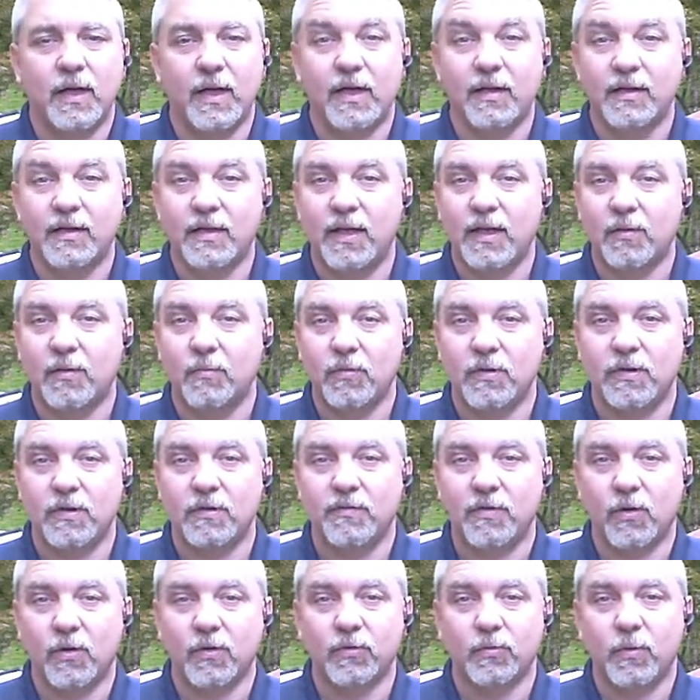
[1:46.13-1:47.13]
and then with the
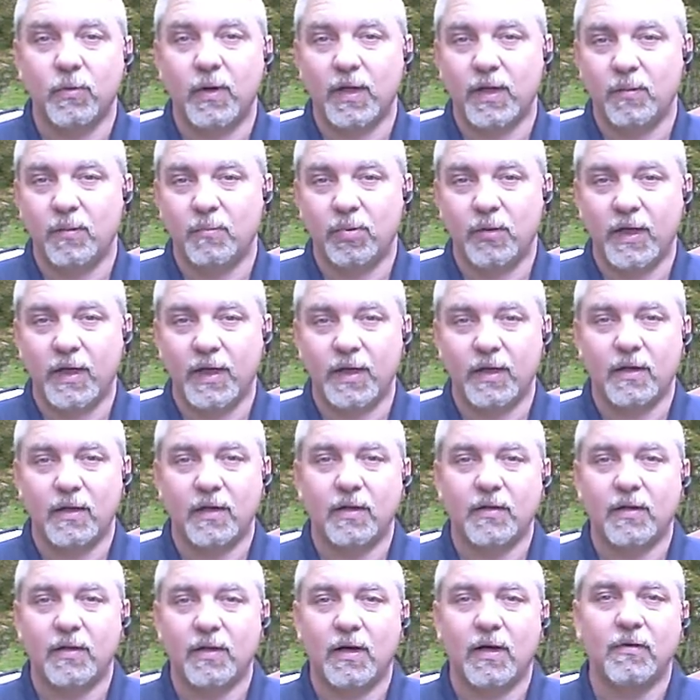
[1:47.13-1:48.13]
Volkswagen plant and
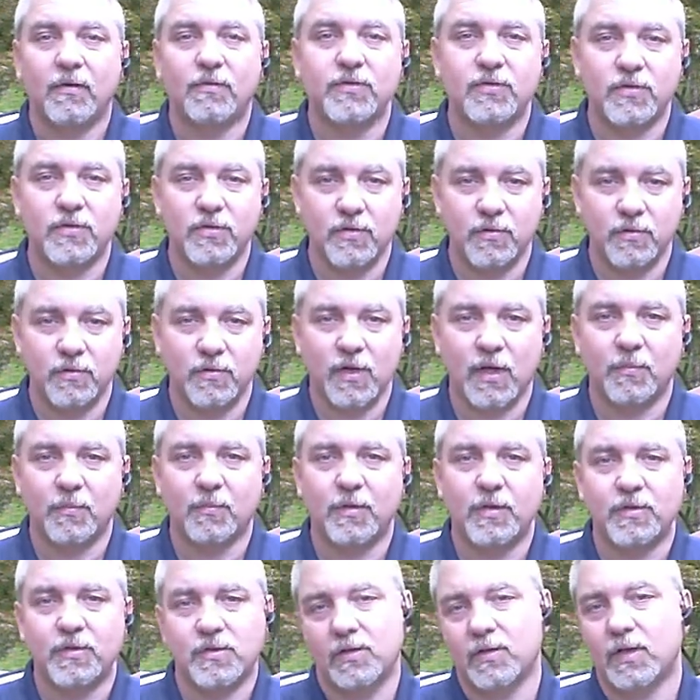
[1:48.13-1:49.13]
all the offshoot
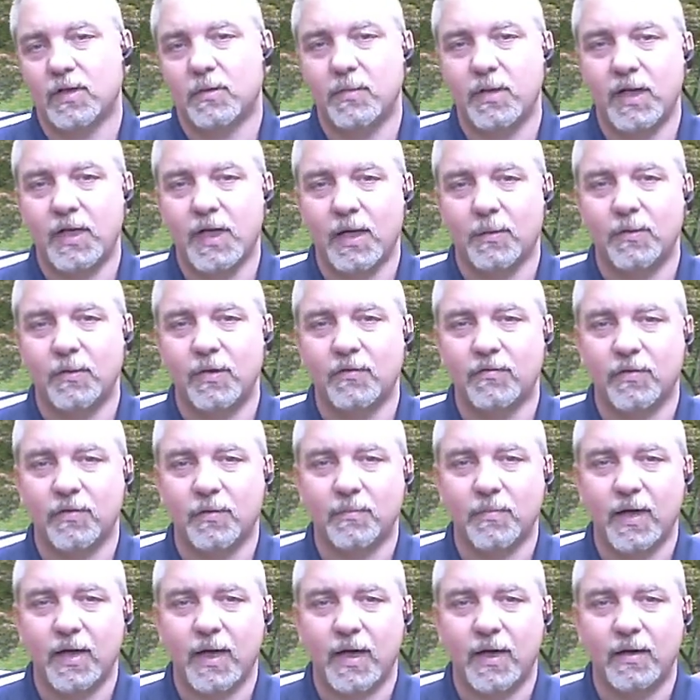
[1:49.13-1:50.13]
companies that are going to be coming
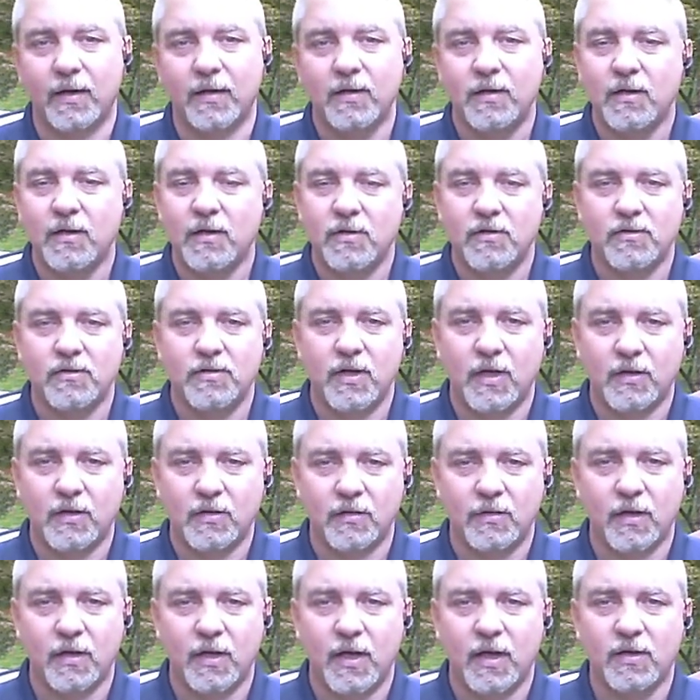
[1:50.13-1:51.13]
from that,
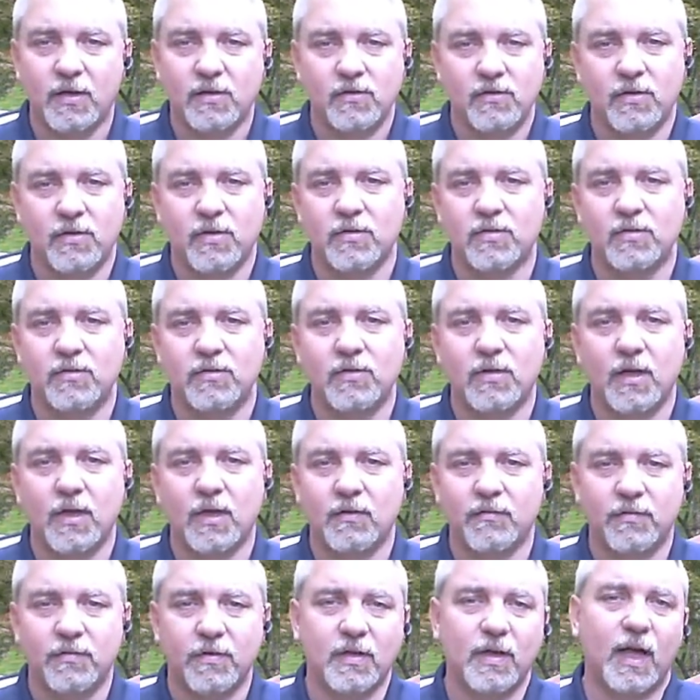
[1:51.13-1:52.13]
Chattanooga has just
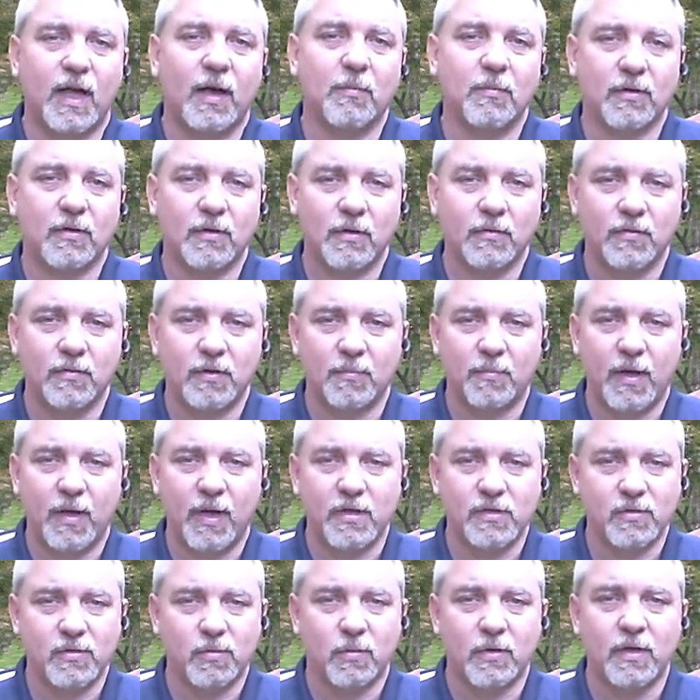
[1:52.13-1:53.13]
done phenomenal over the
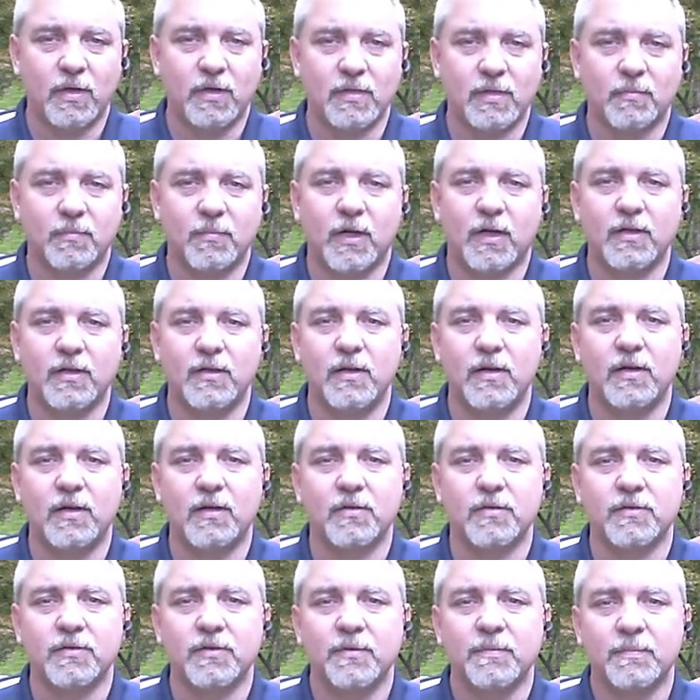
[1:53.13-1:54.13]
past 20-some odd
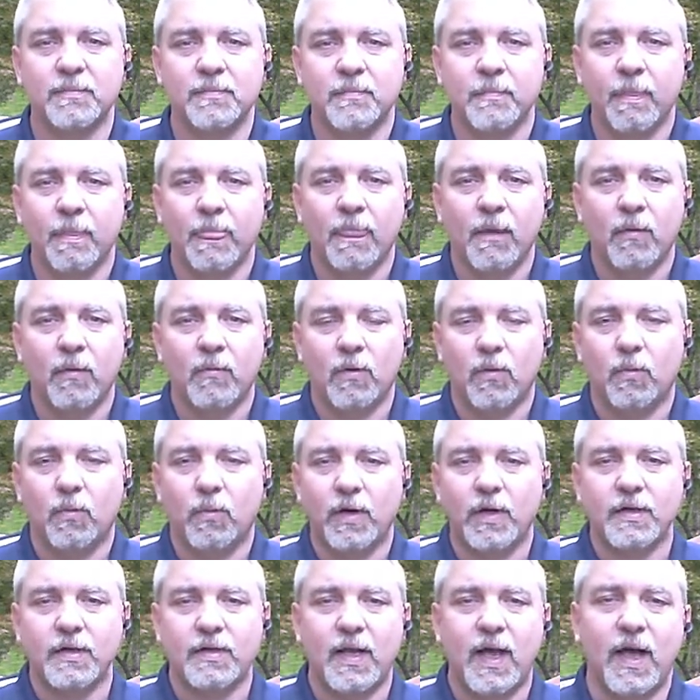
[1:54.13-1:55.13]
years. Well,
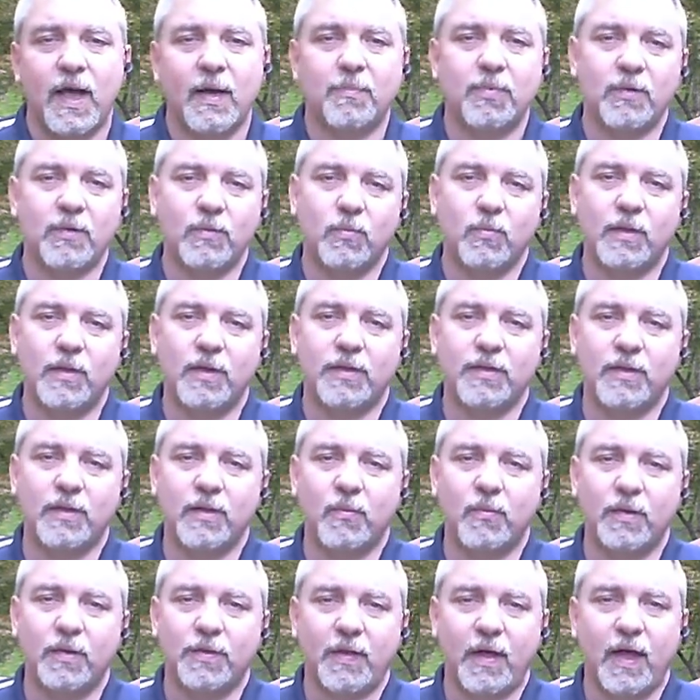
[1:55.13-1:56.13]
what has happened with
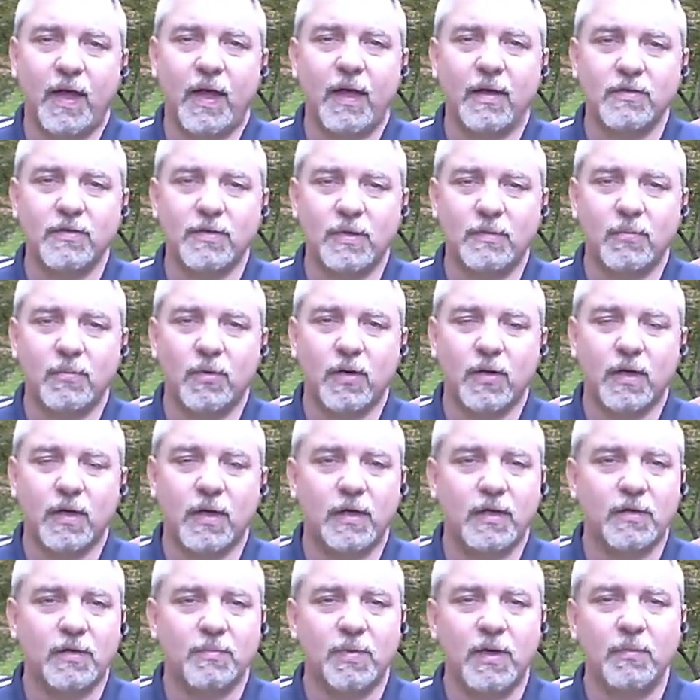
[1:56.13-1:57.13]
the housing
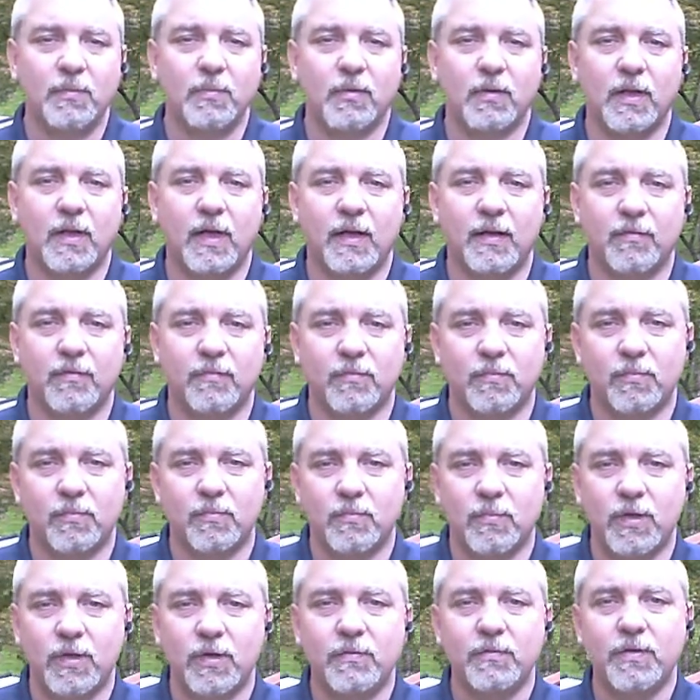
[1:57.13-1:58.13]
market is people have
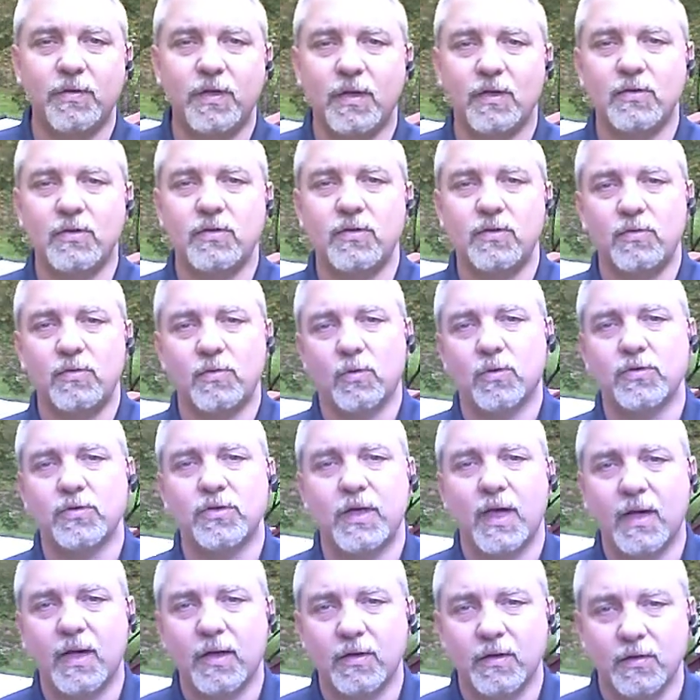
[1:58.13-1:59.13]
moved into North
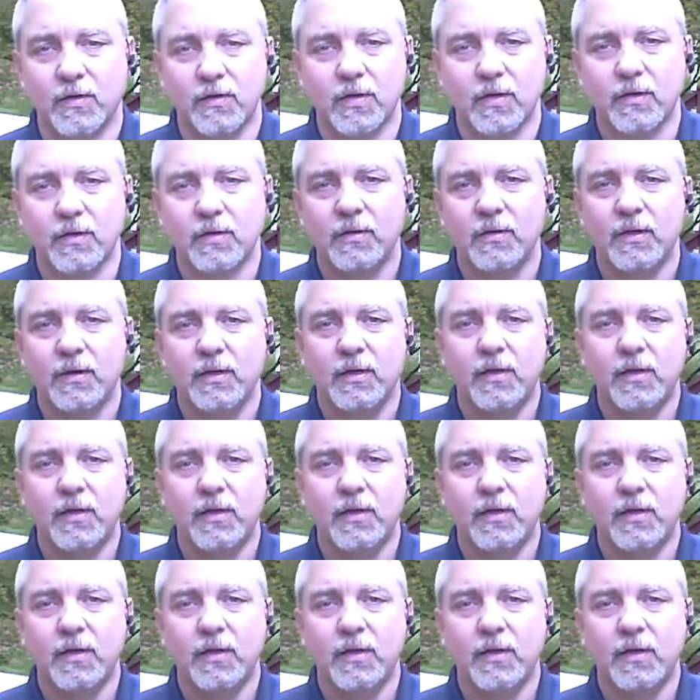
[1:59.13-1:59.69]
Chattanooga,